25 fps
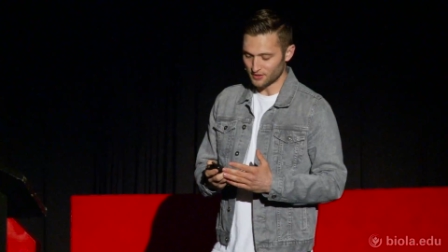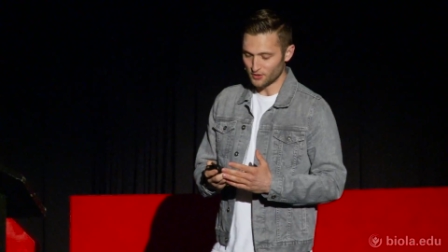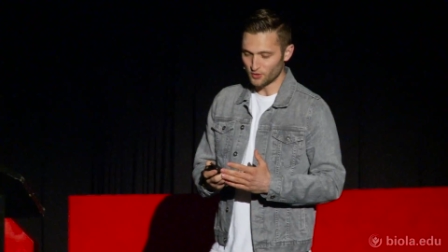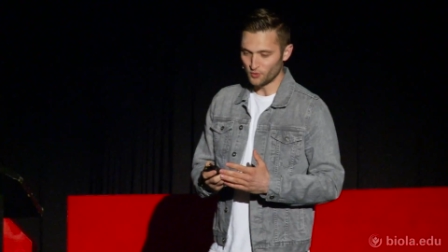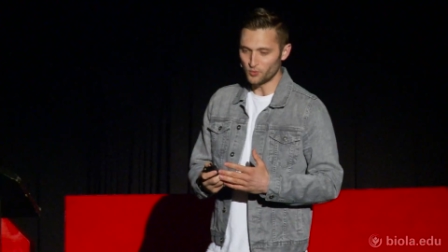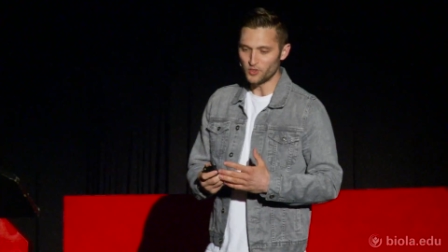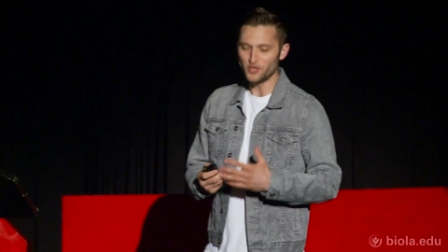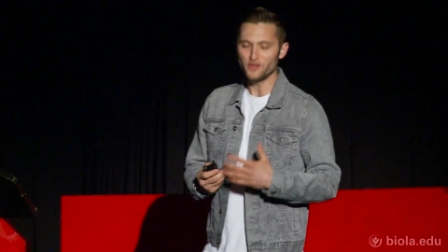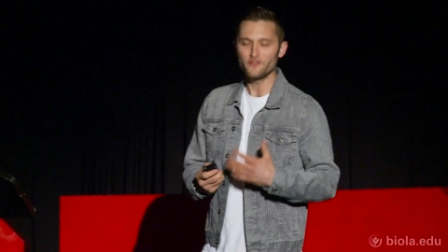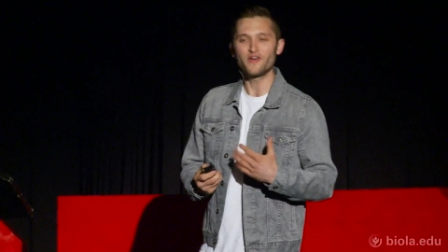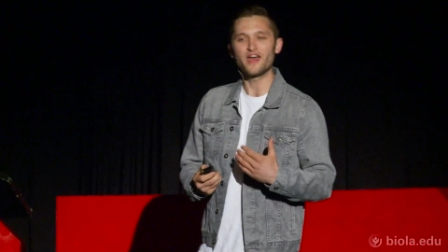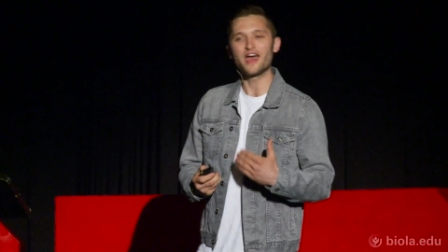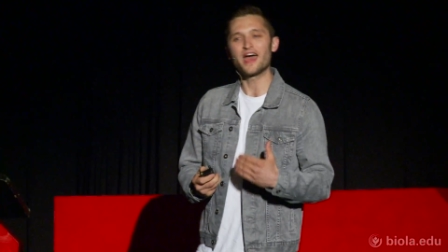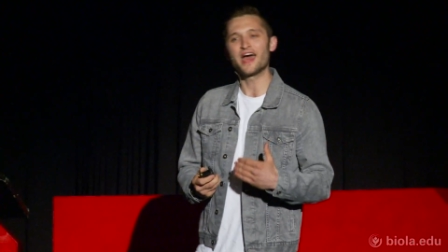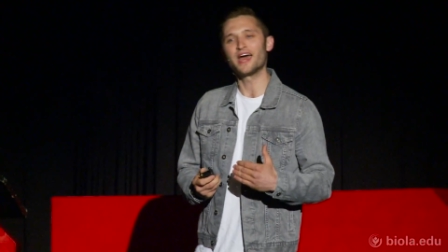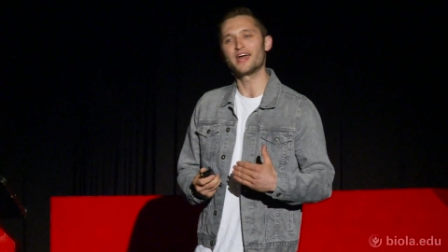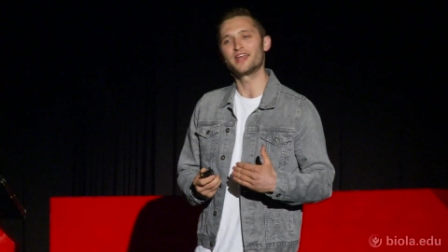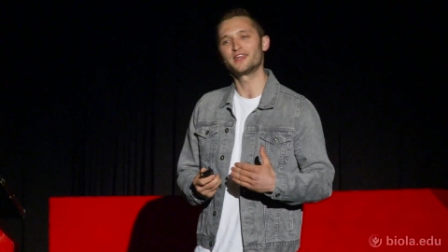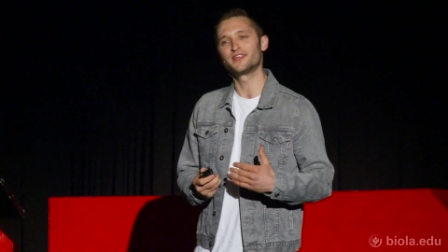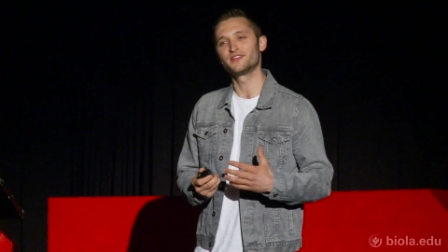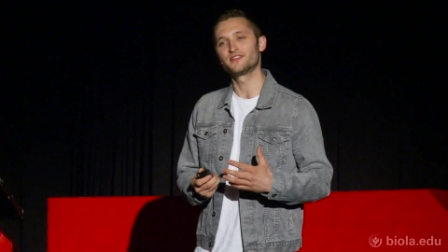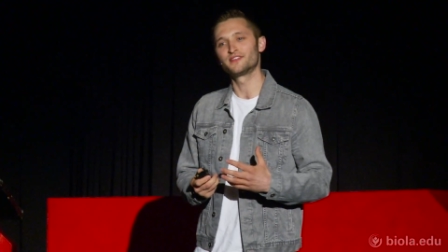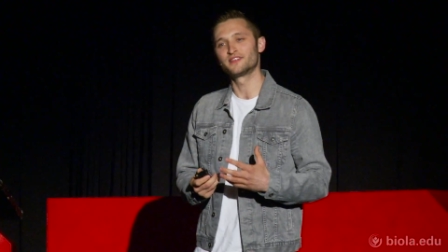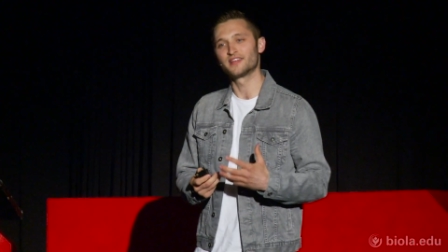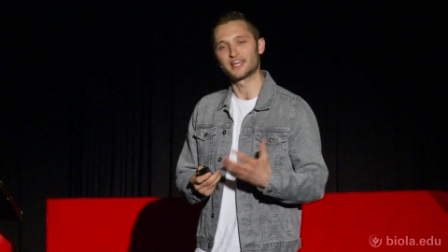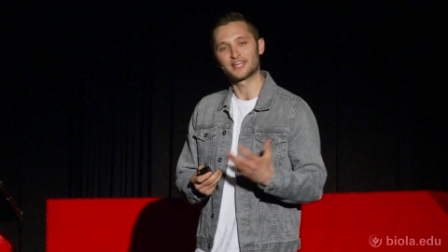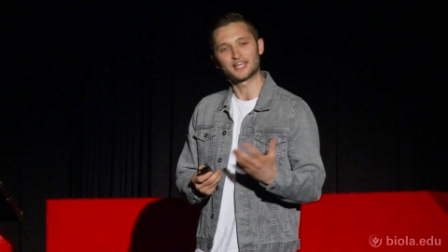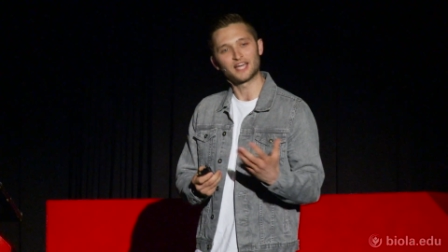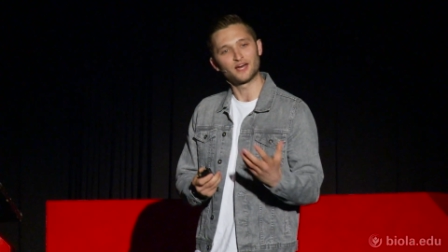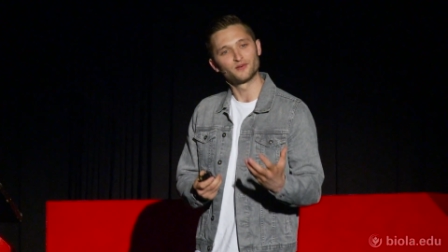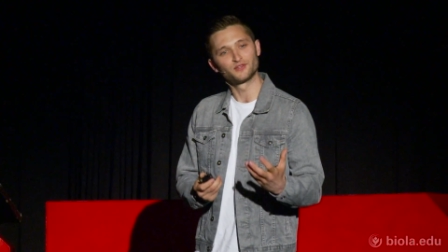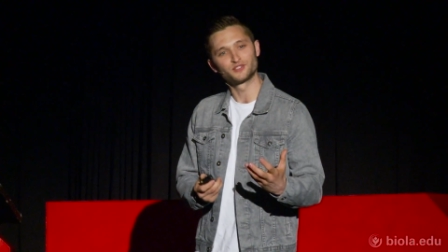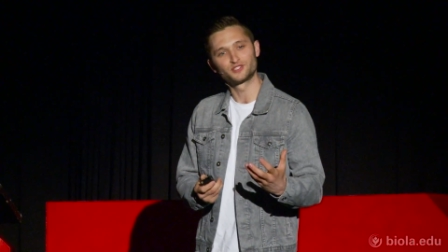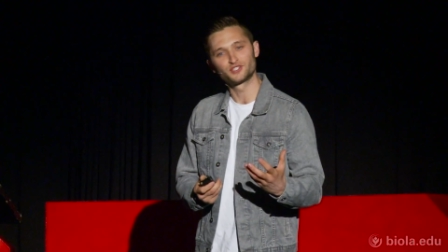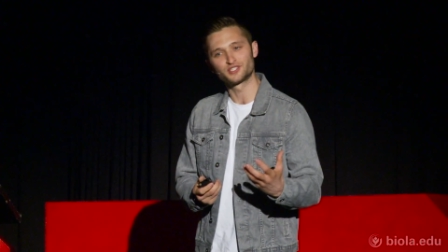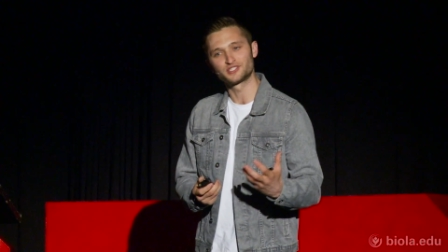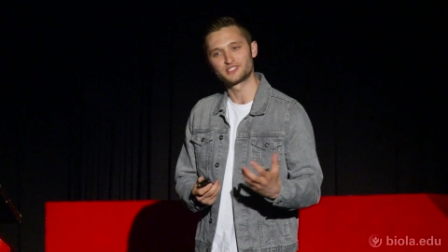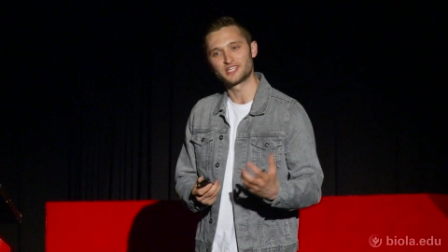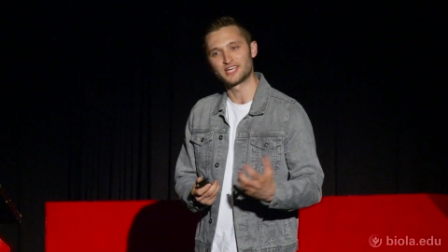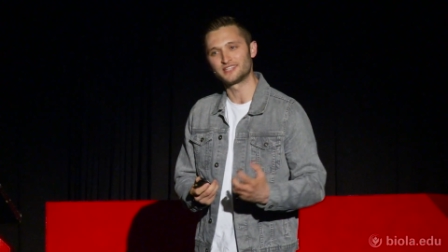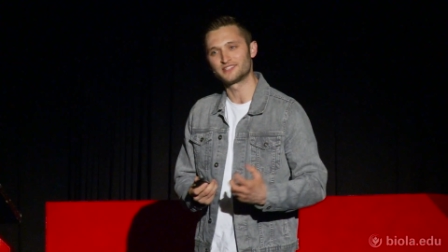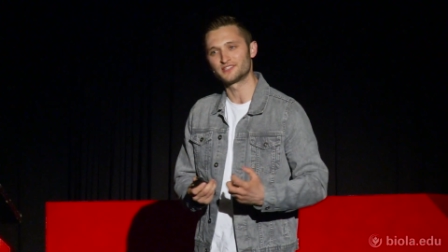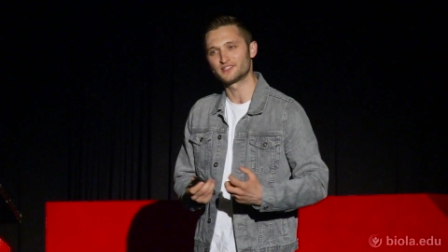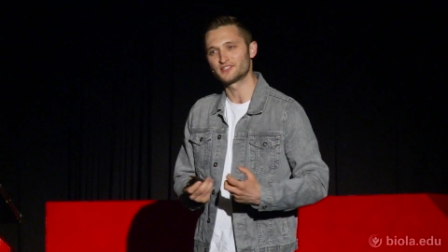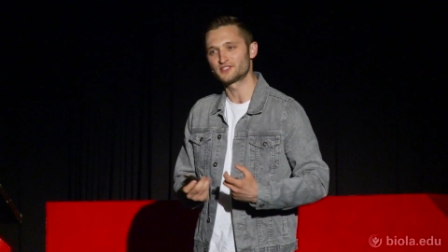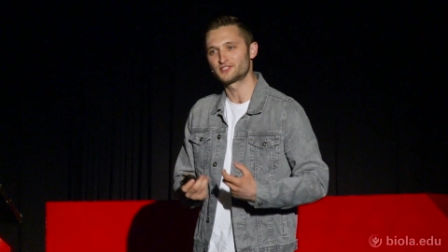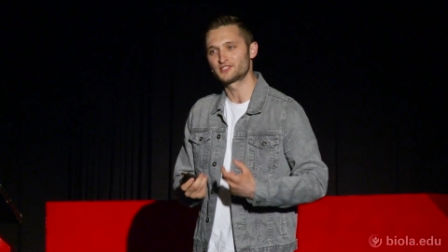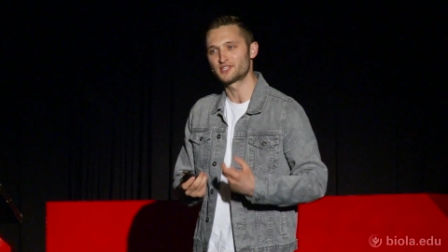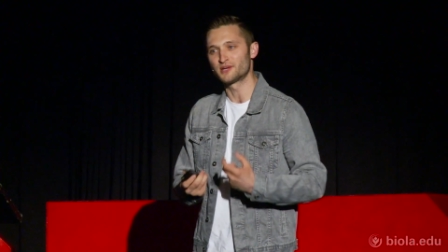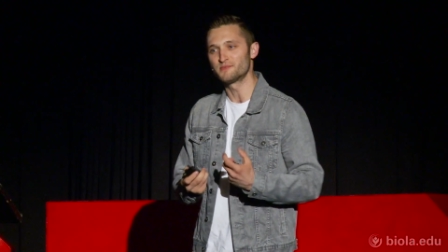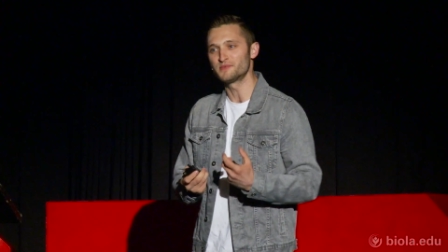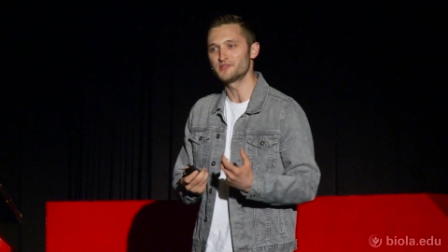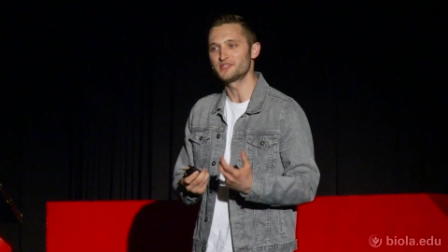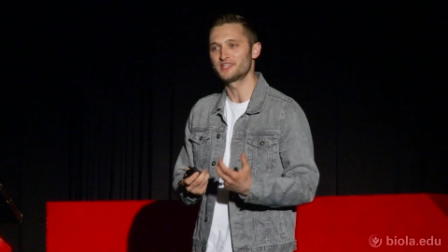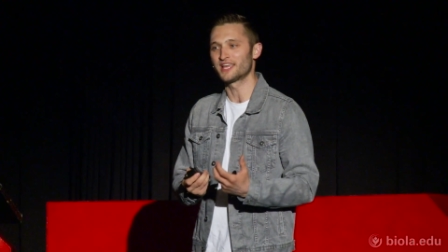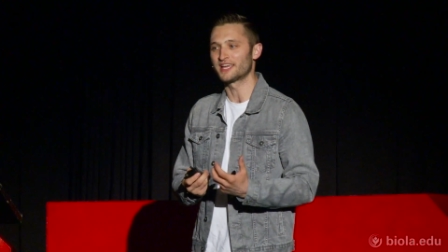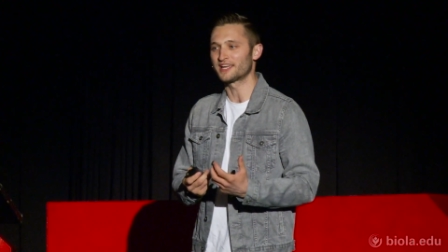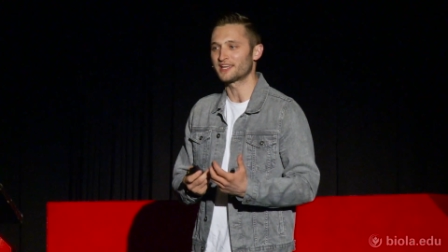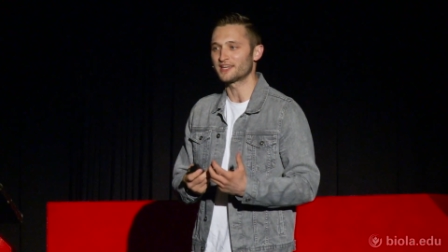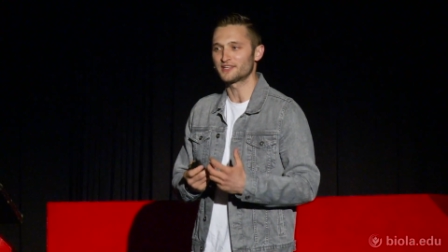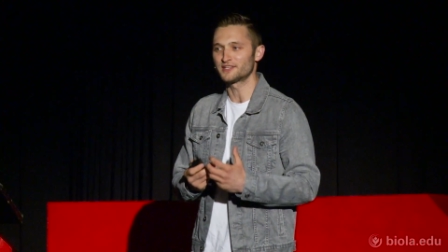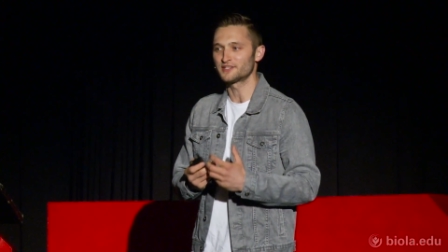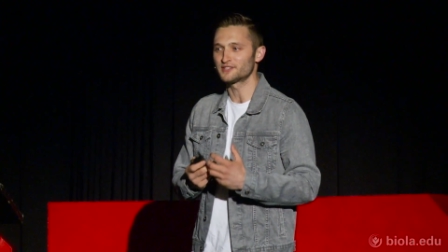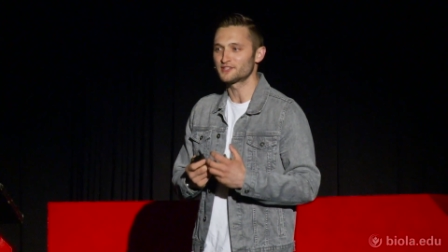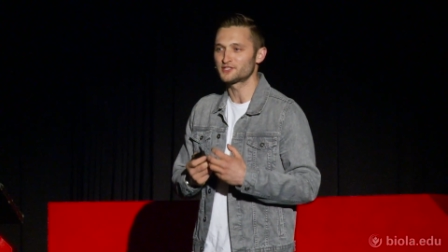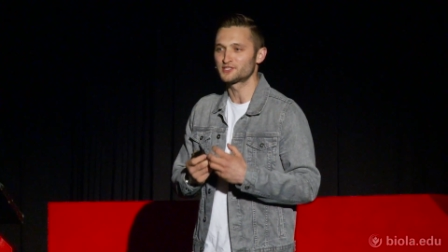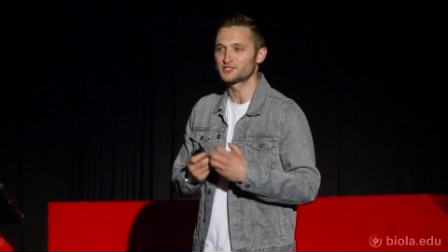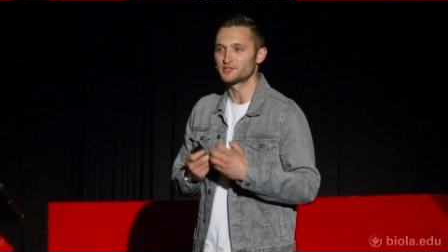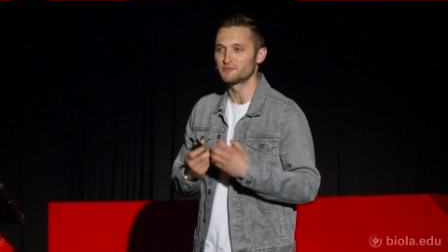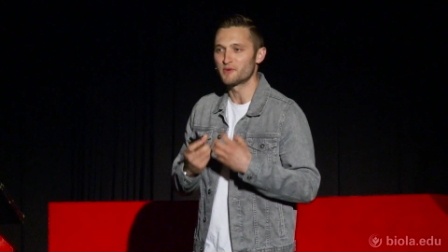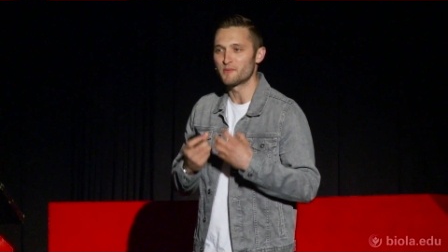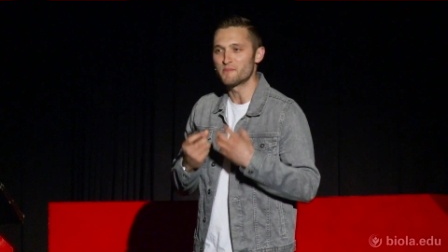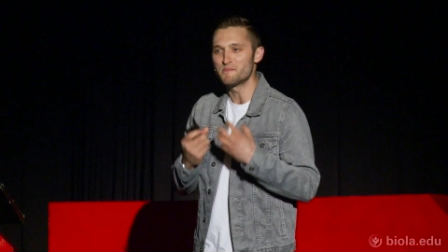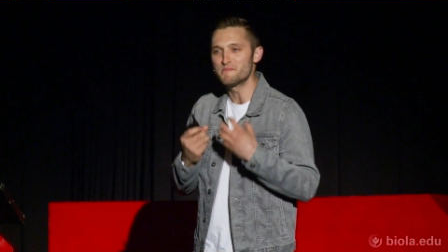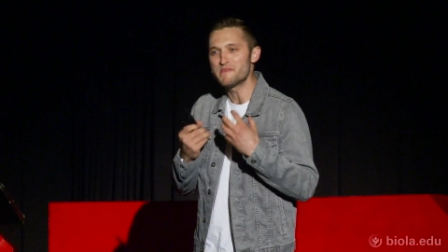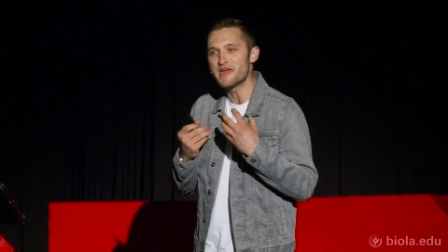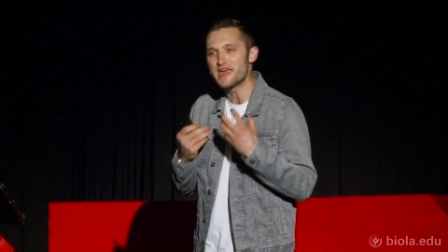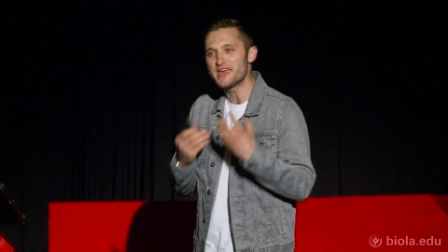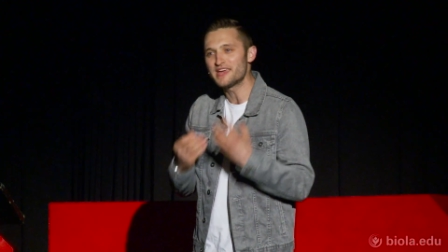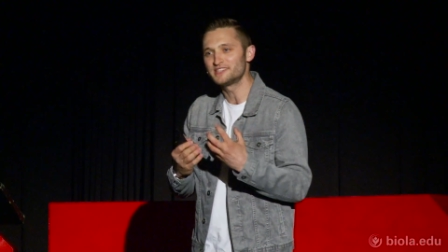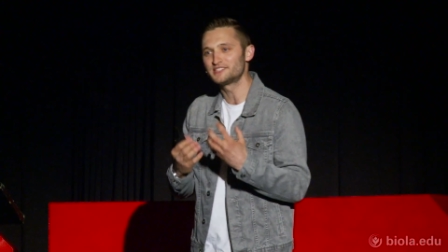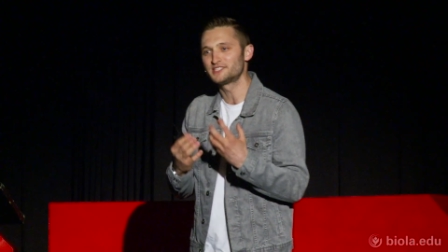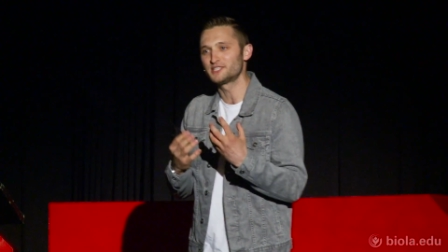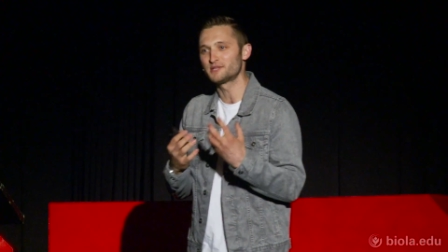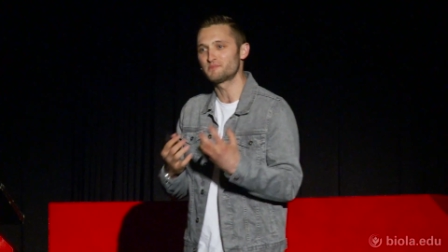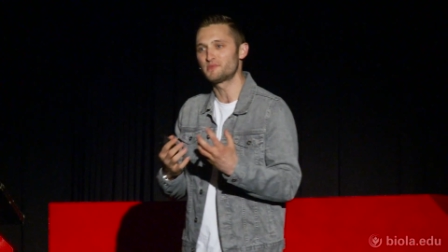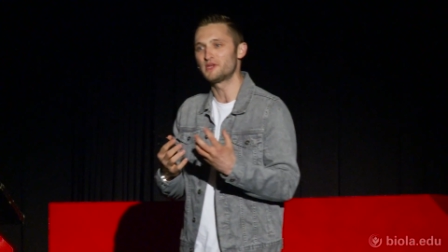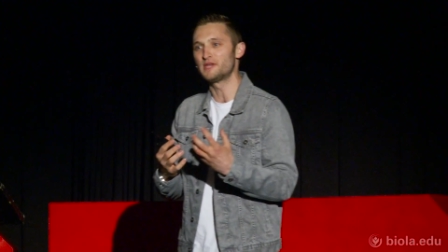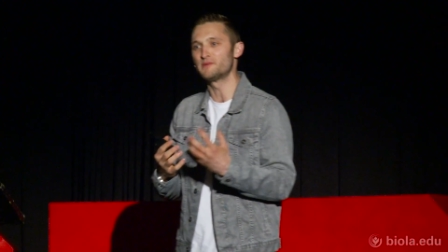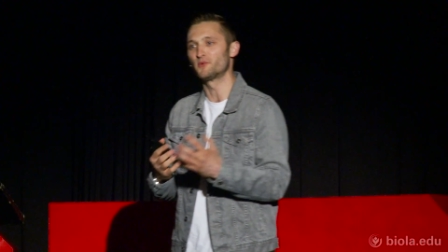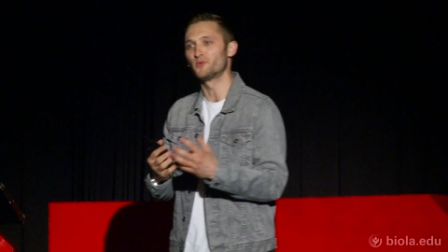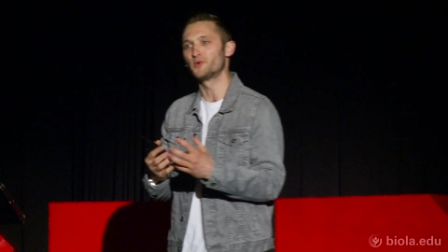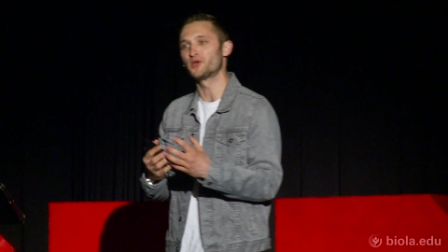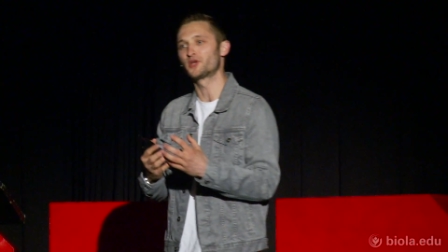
we've had, like I was just saying, some of the, like some amazing people.